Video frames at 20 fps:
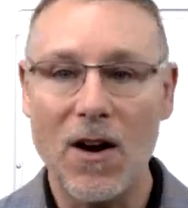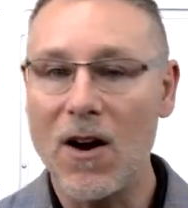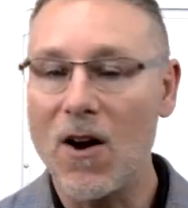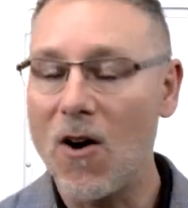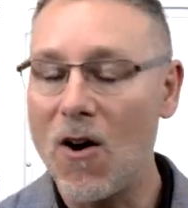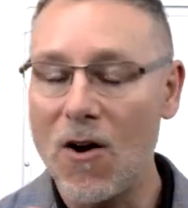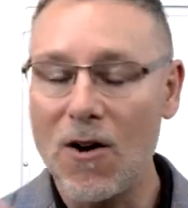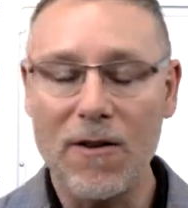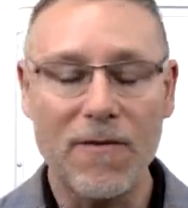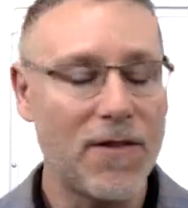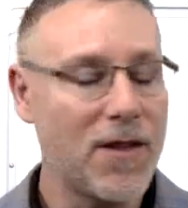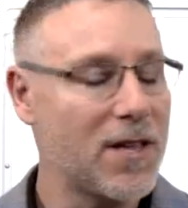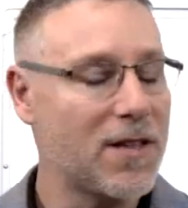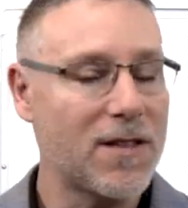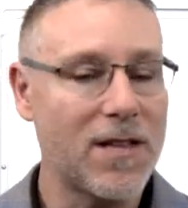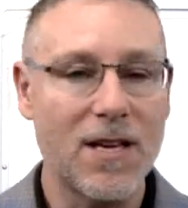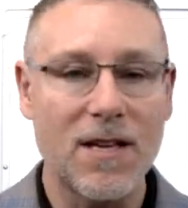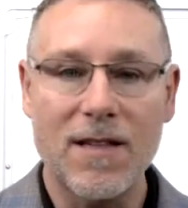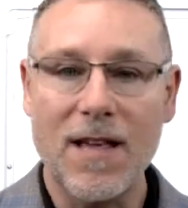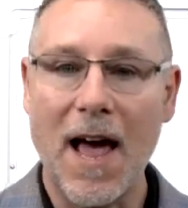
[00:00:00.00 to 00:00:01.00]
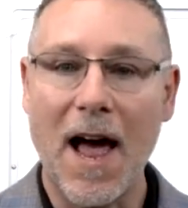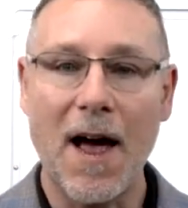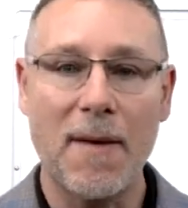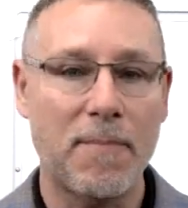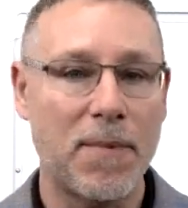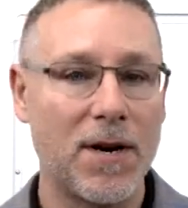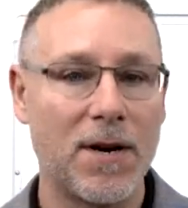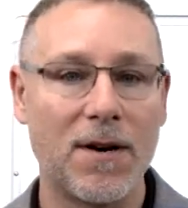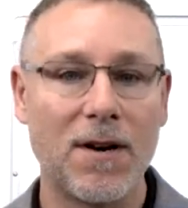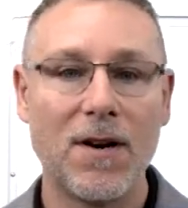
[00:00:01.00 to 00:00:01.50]
All of these things
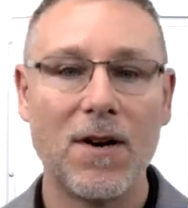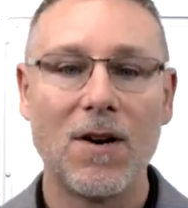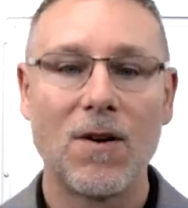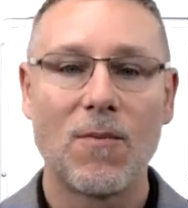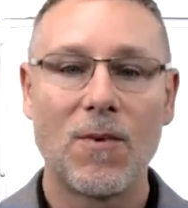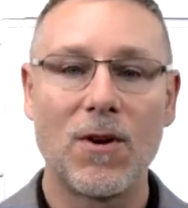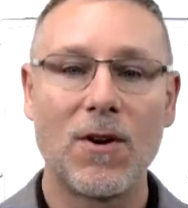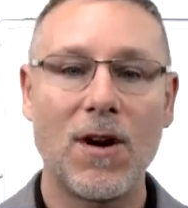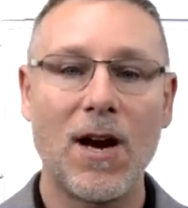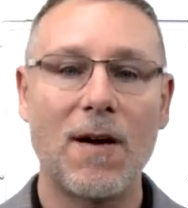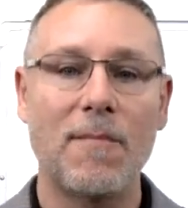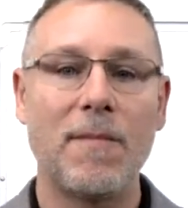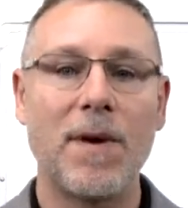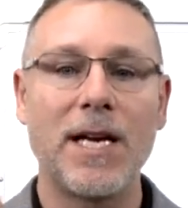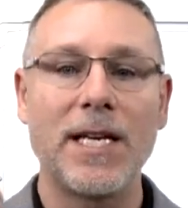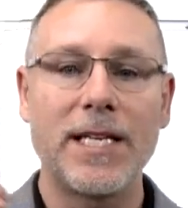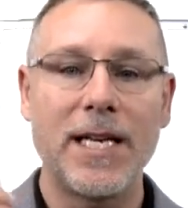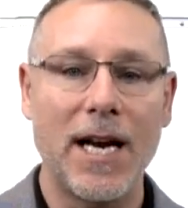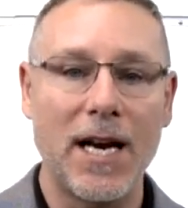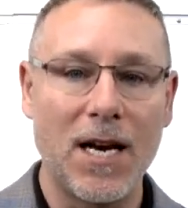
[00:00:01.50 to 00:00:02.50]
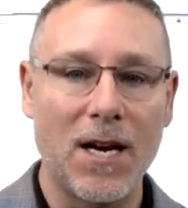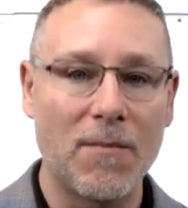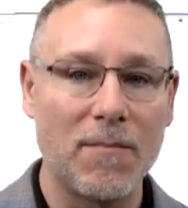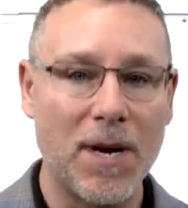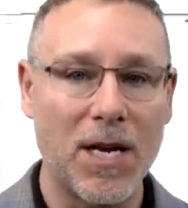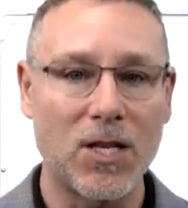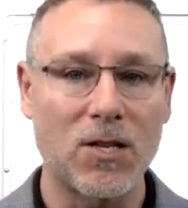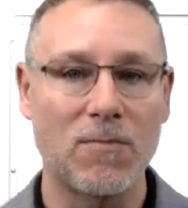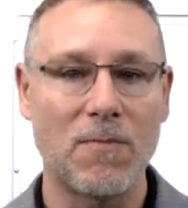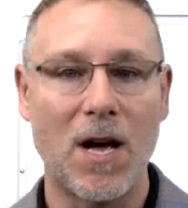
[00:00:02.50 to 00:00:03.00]
happen when you're not maintaining a
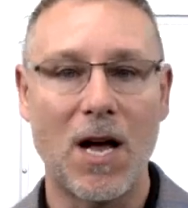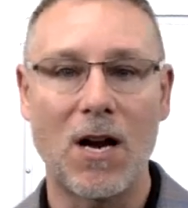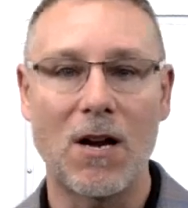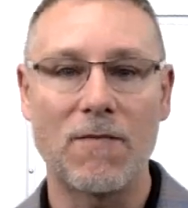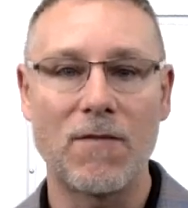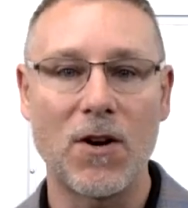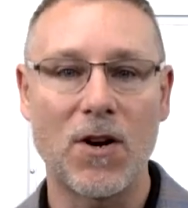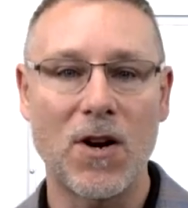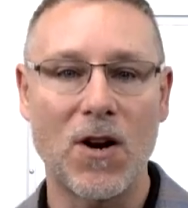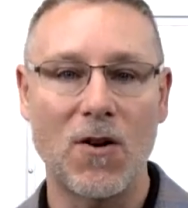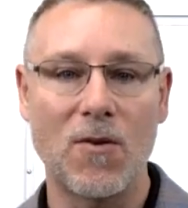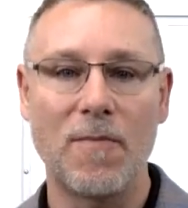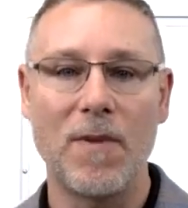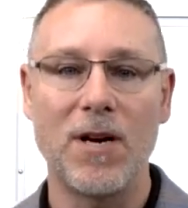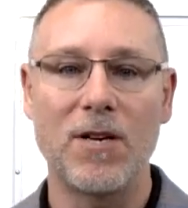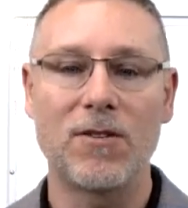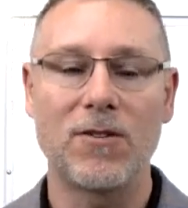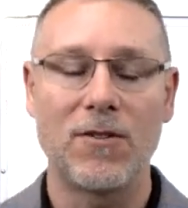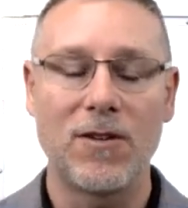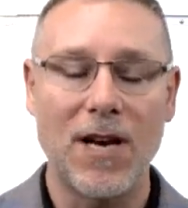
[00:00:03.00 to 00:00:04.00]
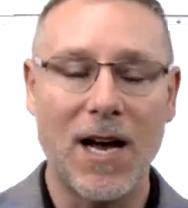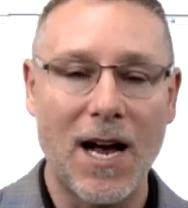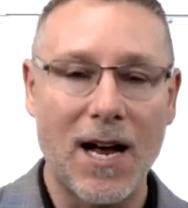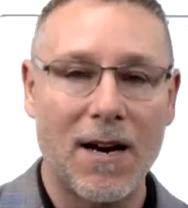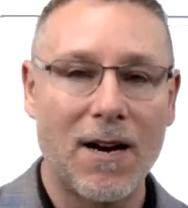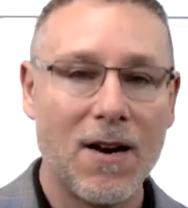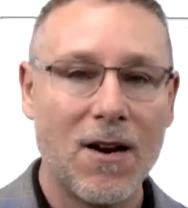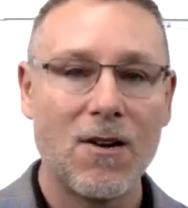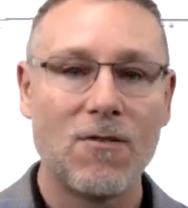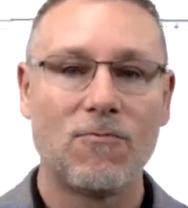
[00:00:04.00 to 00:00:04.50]
mental model of your code base. You're not
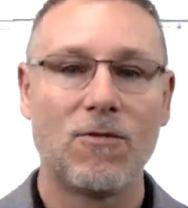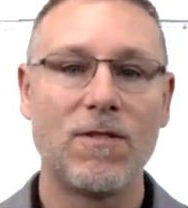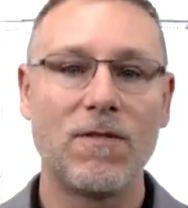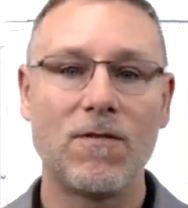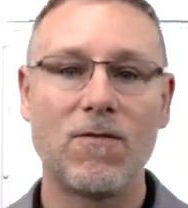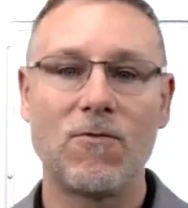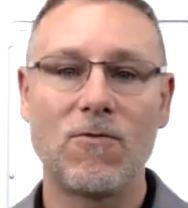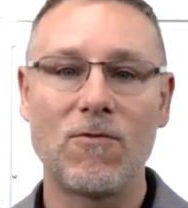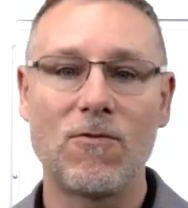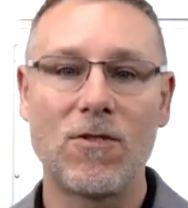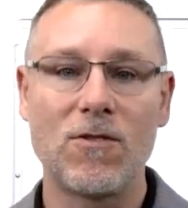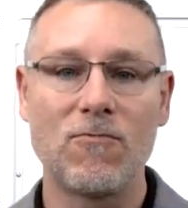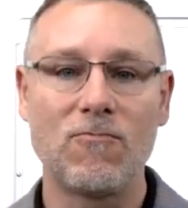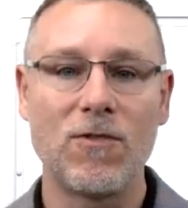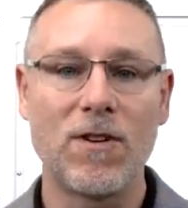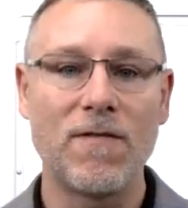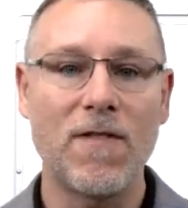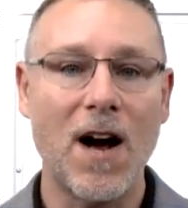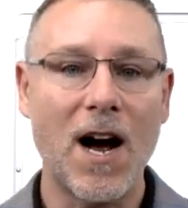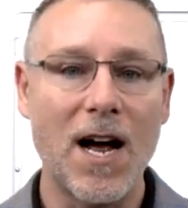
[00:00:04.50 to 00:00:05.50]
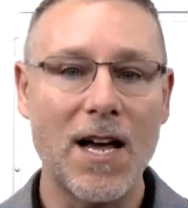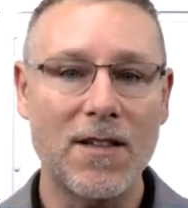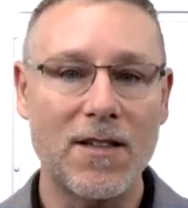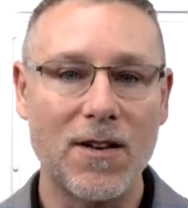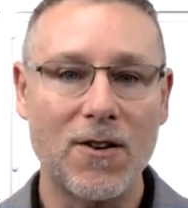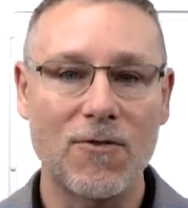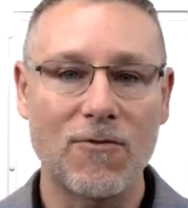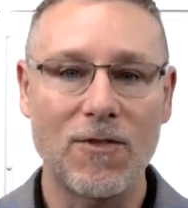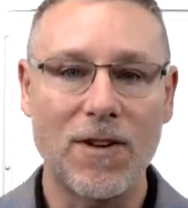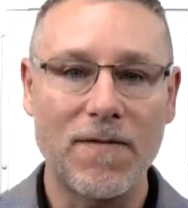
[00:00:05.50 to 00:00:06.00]

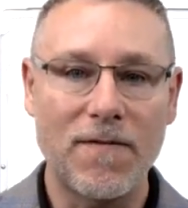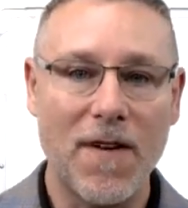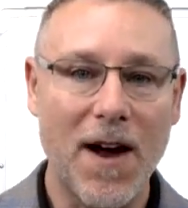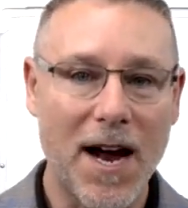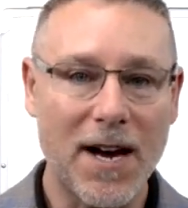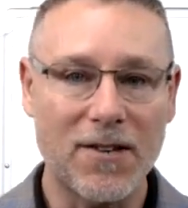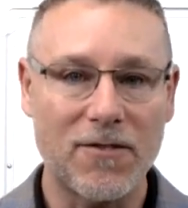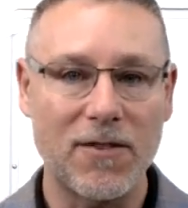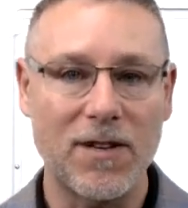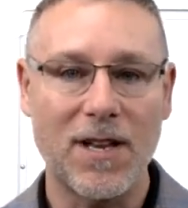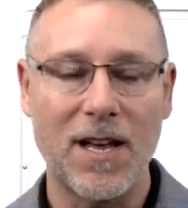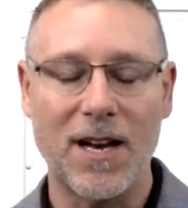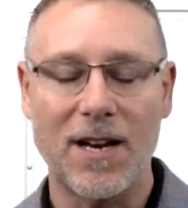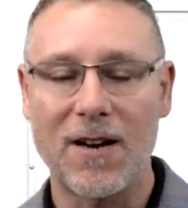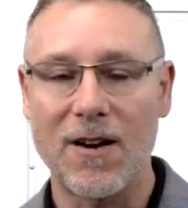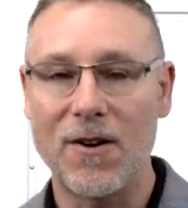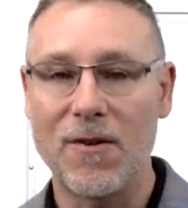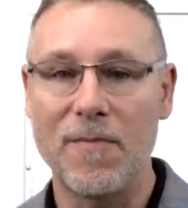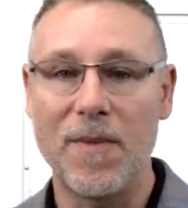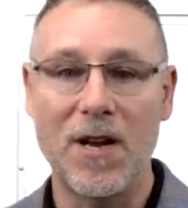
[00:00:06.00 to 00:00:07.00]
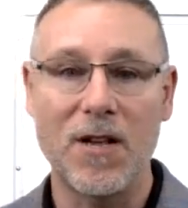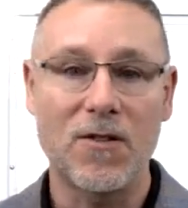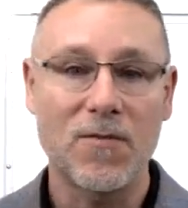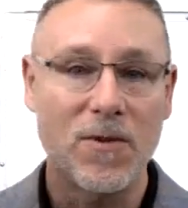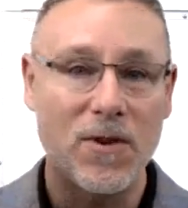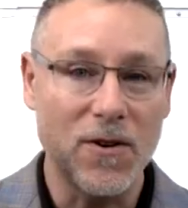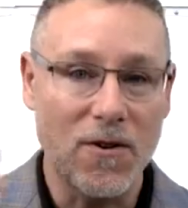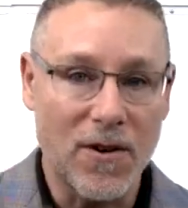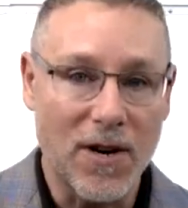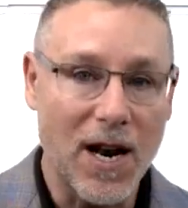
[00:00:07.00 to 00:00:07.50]
revising or refactoring that code base. When
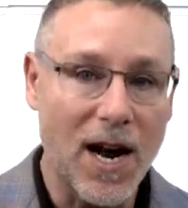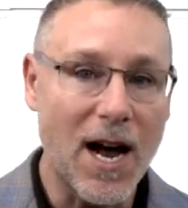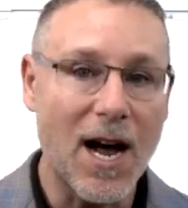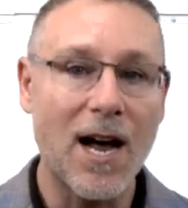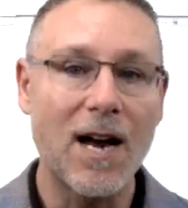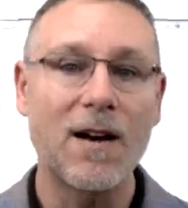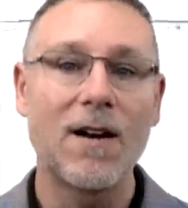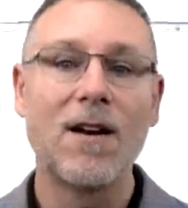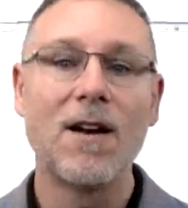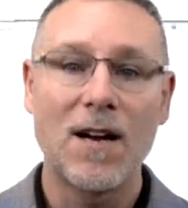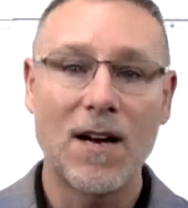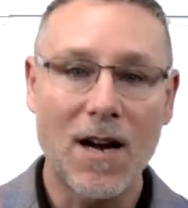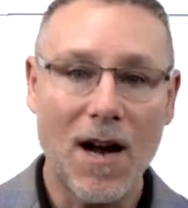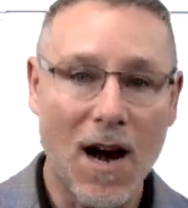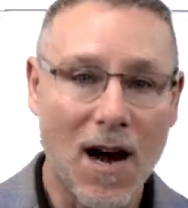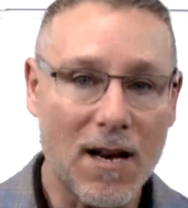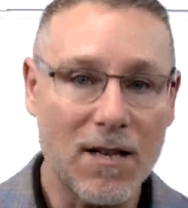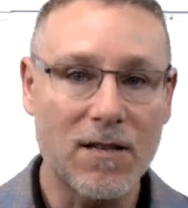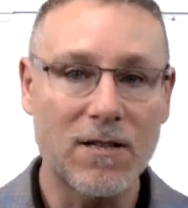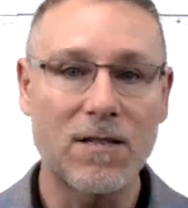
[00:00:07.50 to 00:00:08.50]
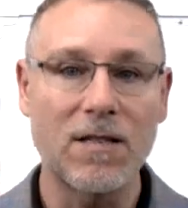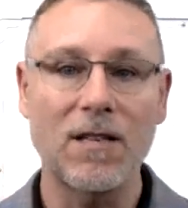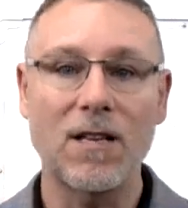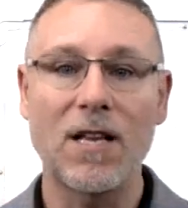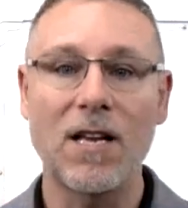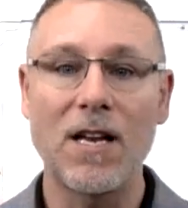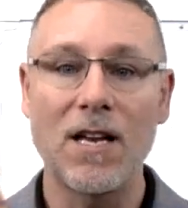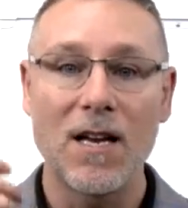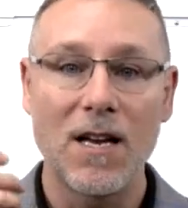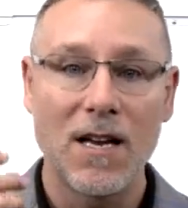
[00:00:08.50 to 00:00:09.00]
you're not constantly